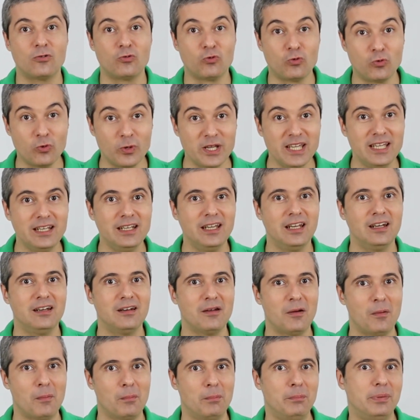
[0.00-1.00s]

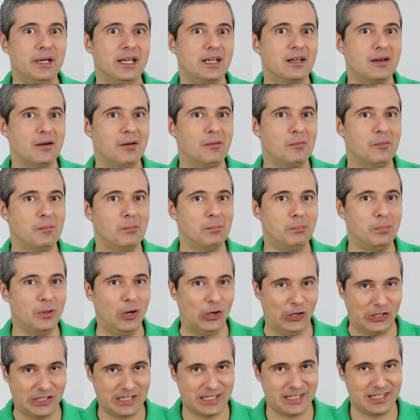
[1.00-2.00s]
reading big
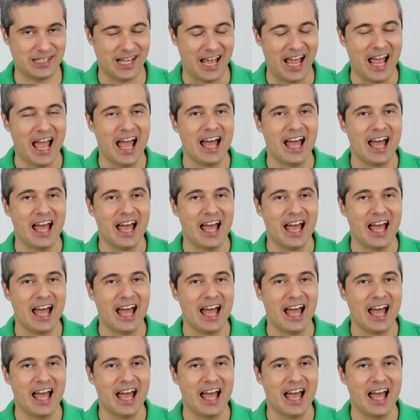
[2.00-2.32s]
books.